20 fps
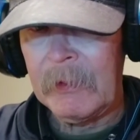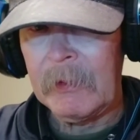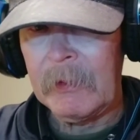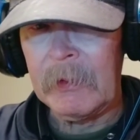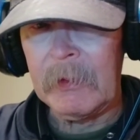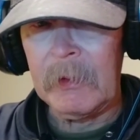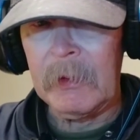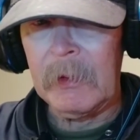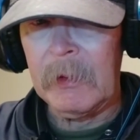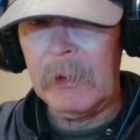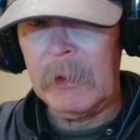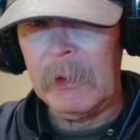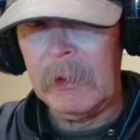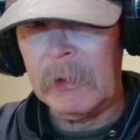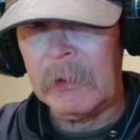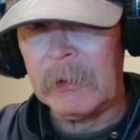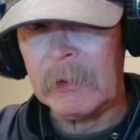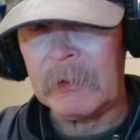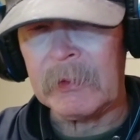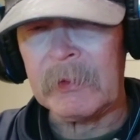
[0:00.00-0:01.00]
a
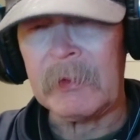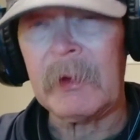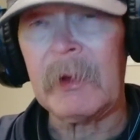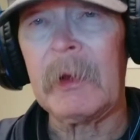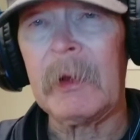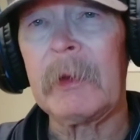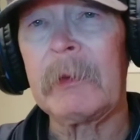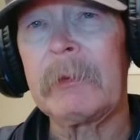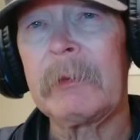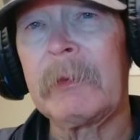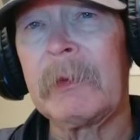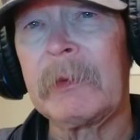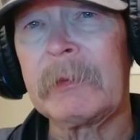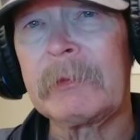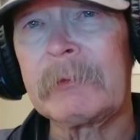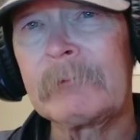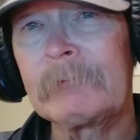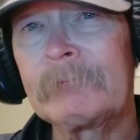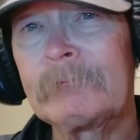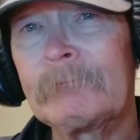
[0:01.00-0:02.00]
long time
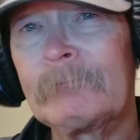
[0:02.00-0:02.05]
and